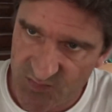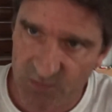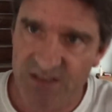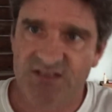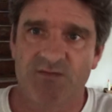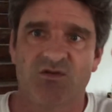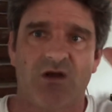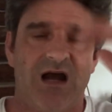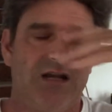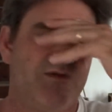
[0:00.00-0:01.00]
Please
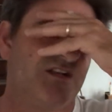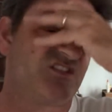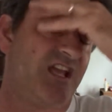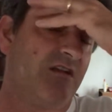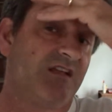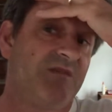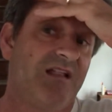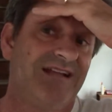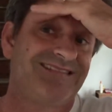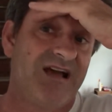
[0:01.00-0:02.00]
subscribe to my channel. Give me a
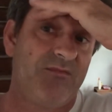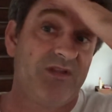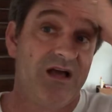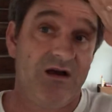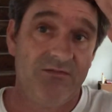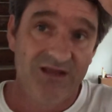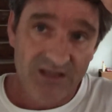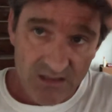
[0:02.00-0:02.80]
like down below.